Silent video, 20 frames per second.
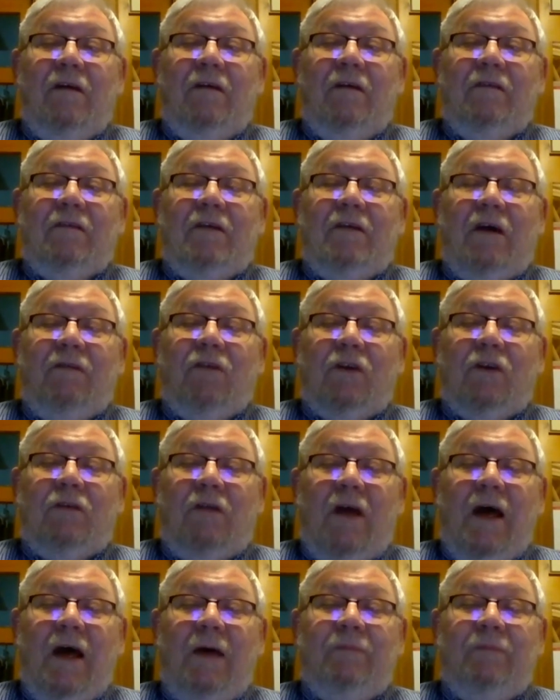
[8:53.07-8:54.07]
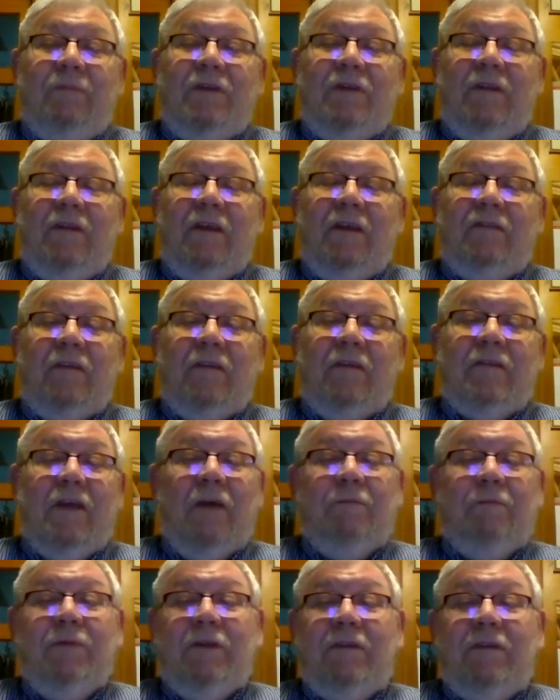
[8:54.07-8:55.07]
cover crops and things like
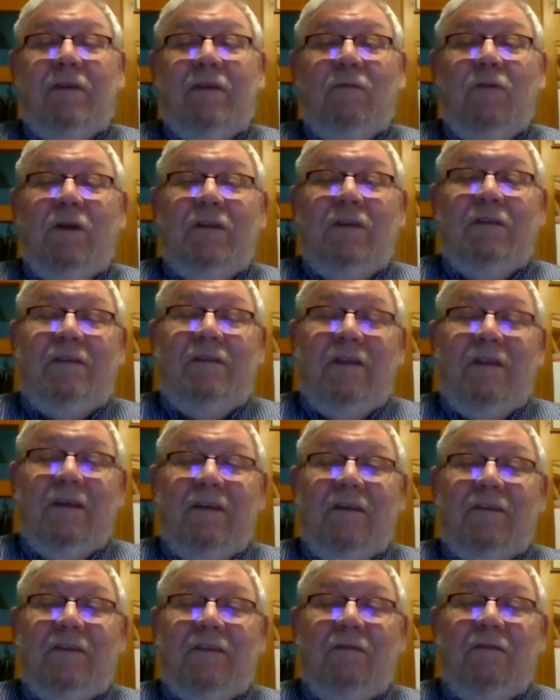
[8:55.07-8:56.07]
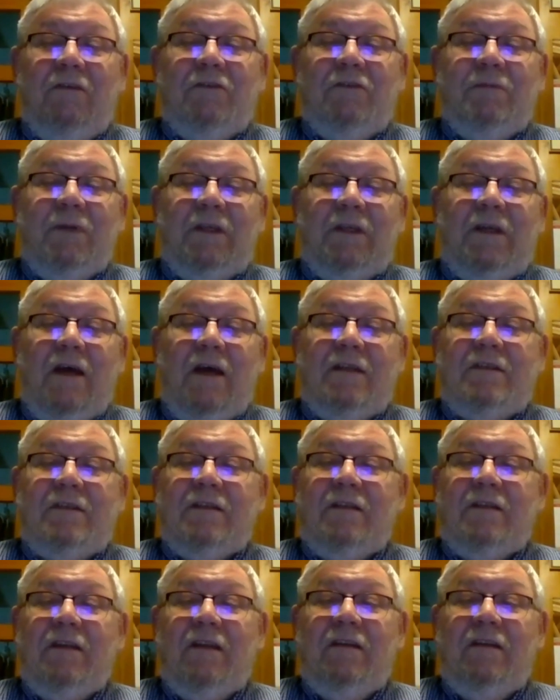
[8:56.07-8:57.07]
that. But the one thing that's always been
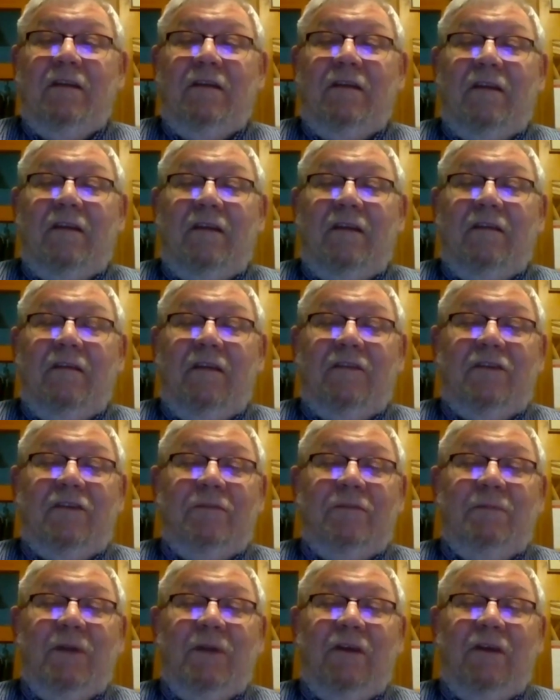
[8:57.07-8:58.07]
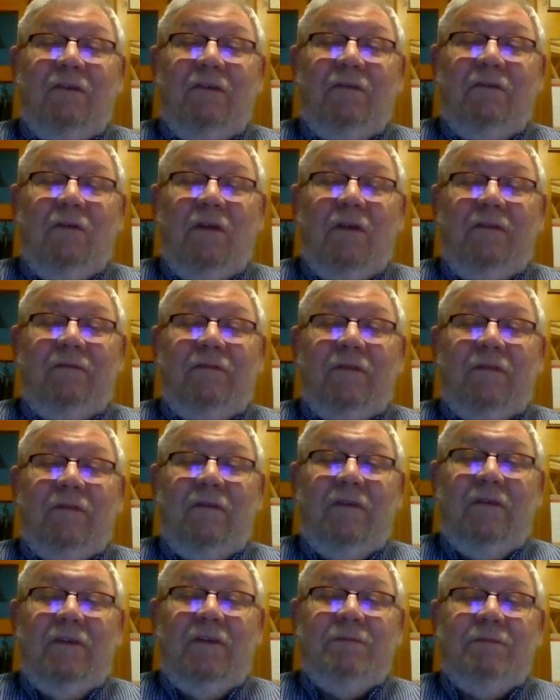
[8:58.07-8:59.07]
constant in it, and this has been going on
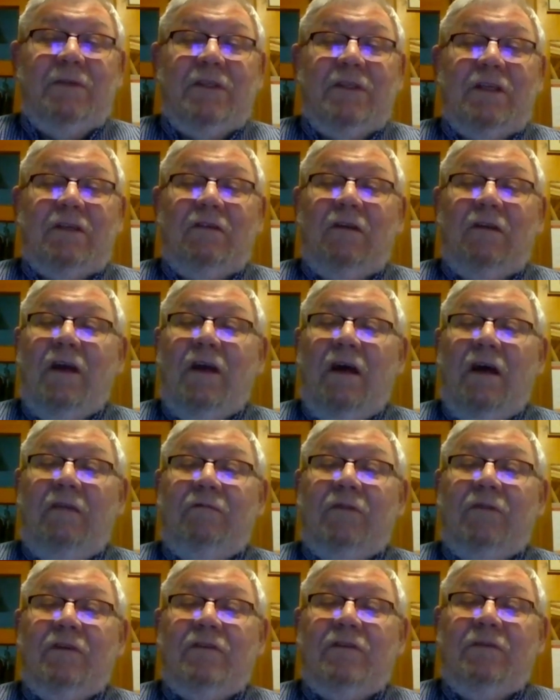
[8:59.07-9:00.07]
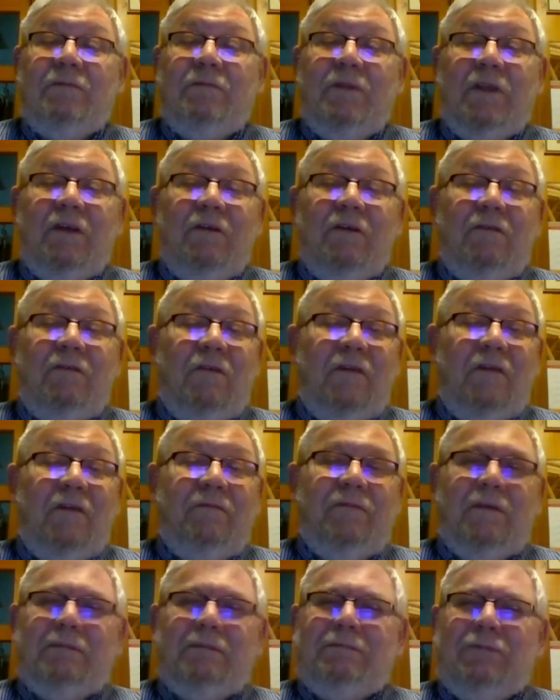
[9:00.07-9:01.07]
for this particular conference, has been going
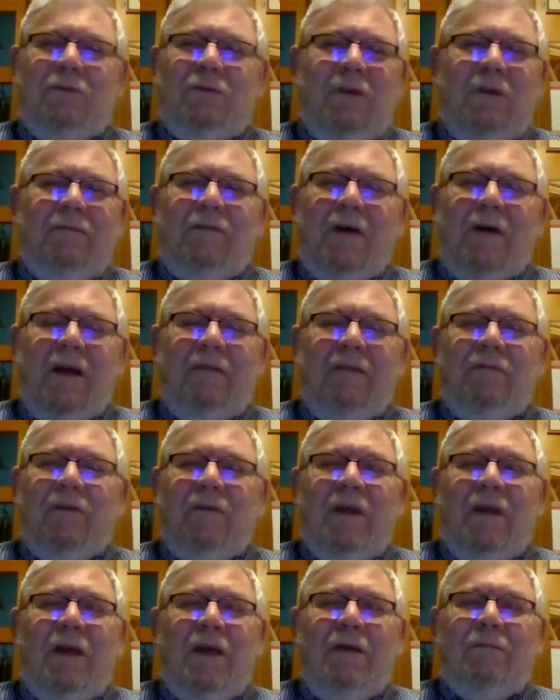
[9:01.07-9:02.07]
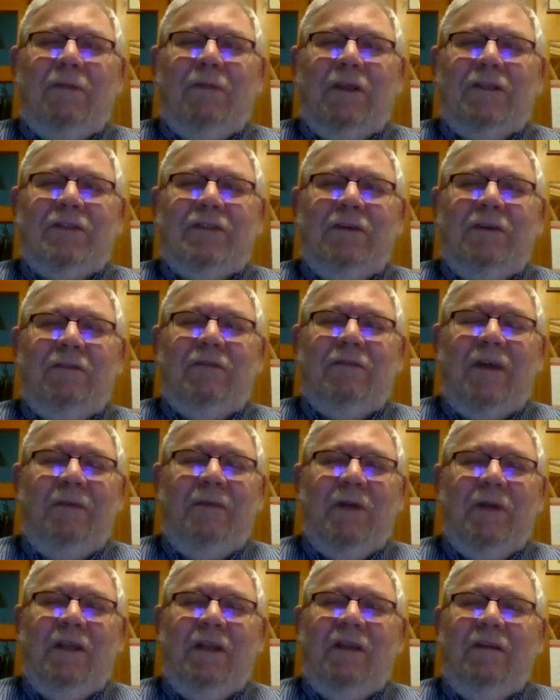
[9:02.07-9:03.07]
on for 25 plus years.
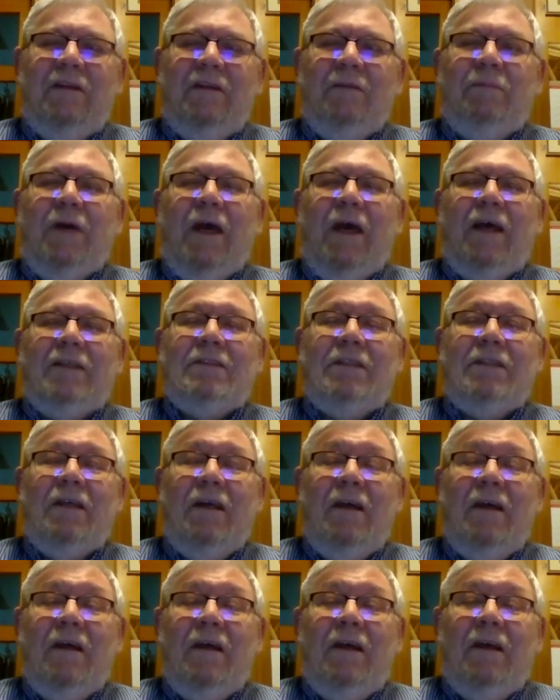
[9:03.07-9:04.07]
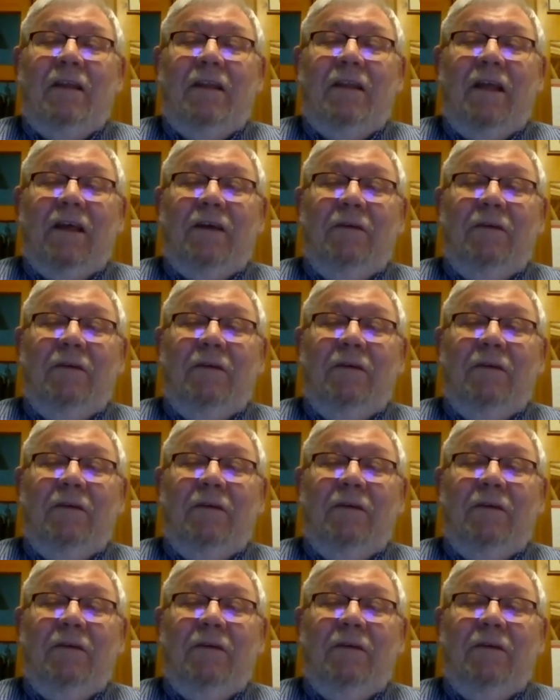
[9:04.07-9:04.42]
I've been in the past, not